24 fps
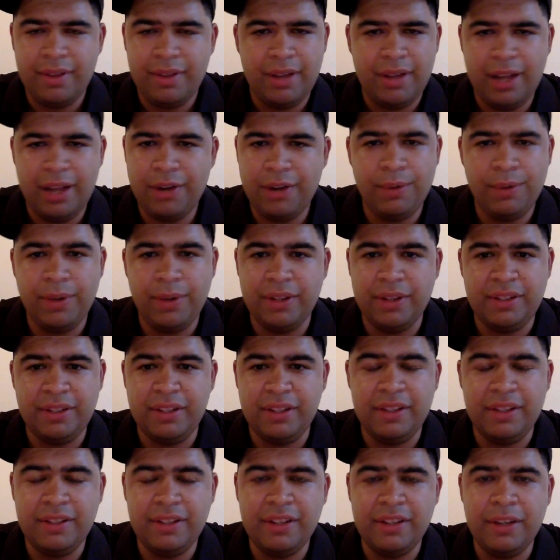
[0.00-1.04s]
I don't want to
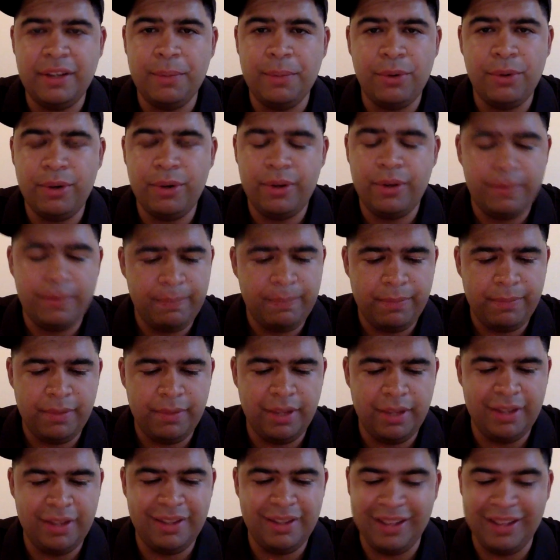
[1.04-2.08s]
see this anymore.
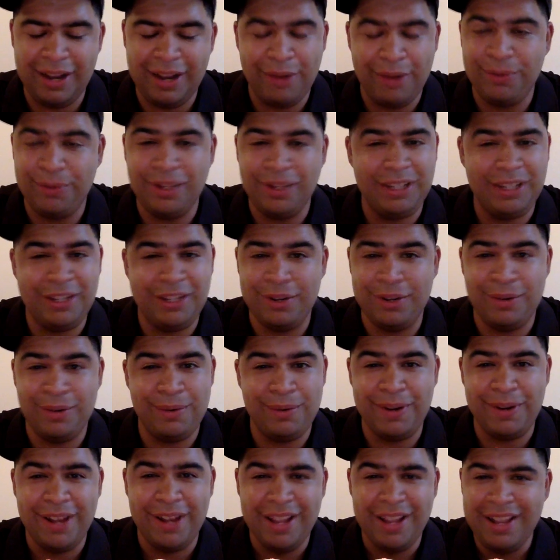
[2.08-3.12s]
I really
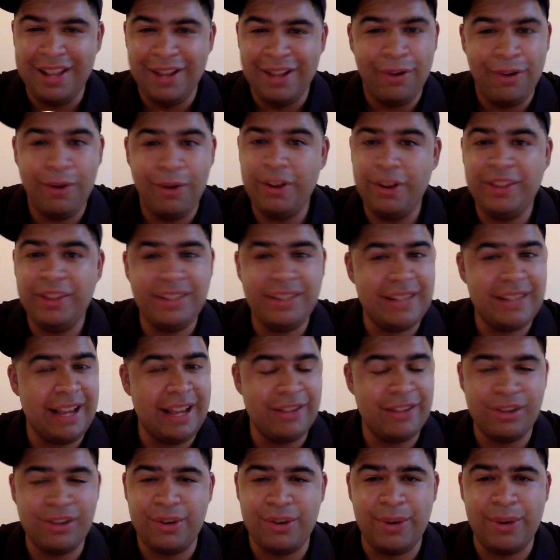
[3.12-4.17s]
don't. All of these
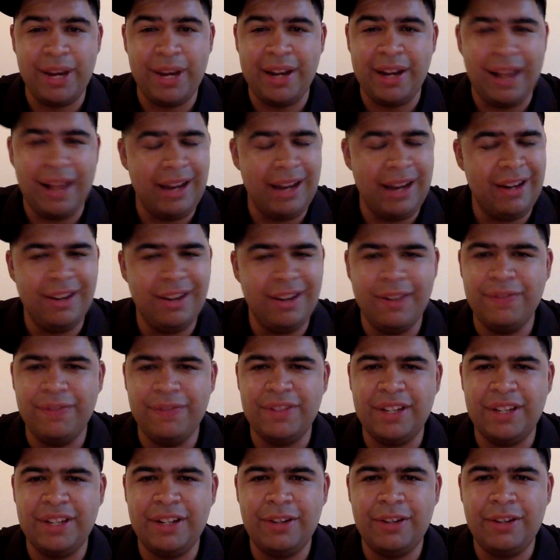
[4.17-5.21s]
guys are great. I love
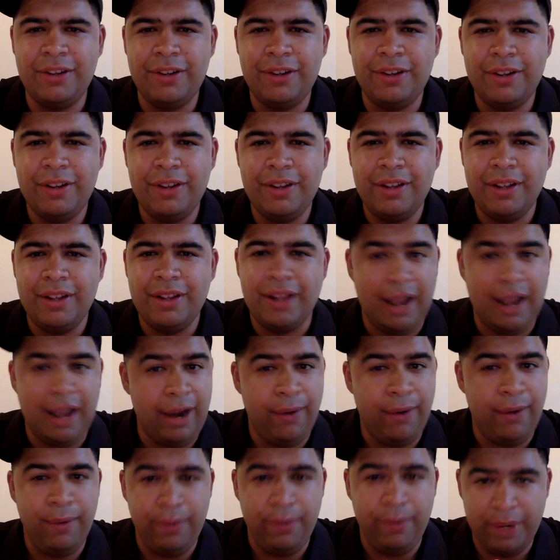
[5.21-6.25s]
Zigler. I
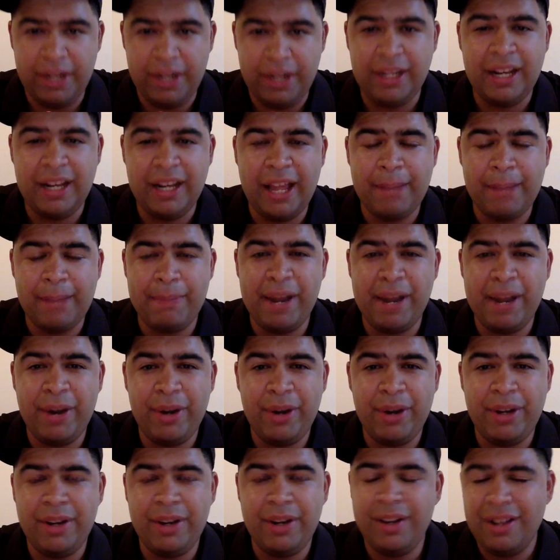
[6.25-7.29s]
really like
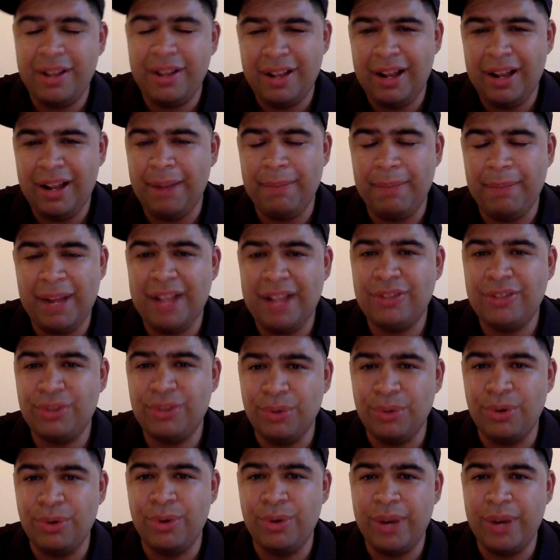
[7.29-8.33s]
Barrett. I'm not
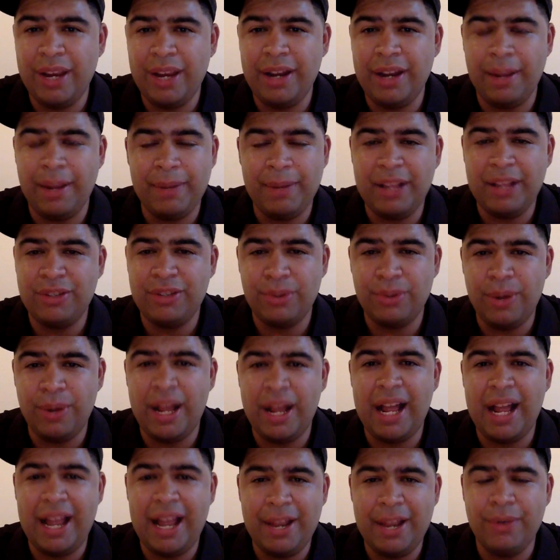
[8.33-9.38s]
so great. I'm not so
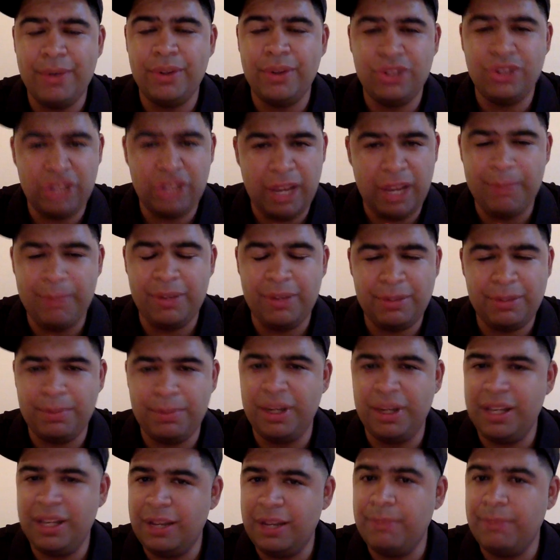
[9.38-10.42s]
high on Shamus,
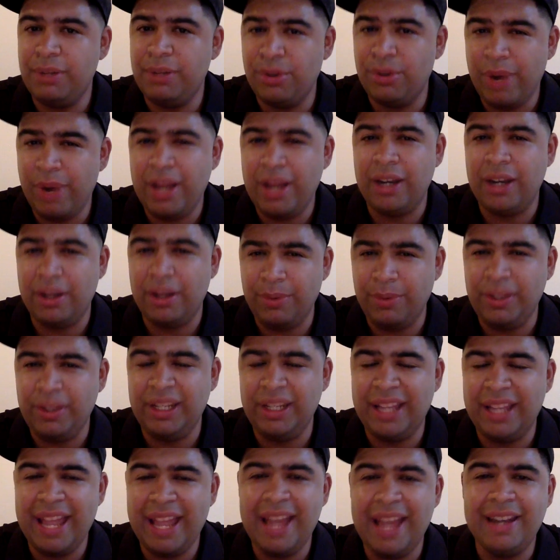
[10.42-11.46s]
but he can be great. He
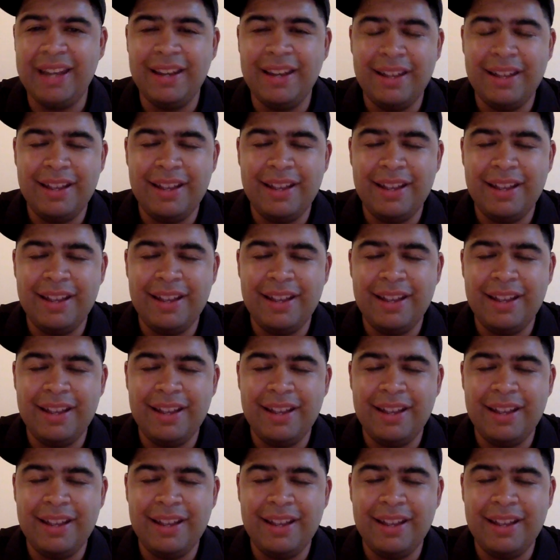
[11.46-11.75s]
really can.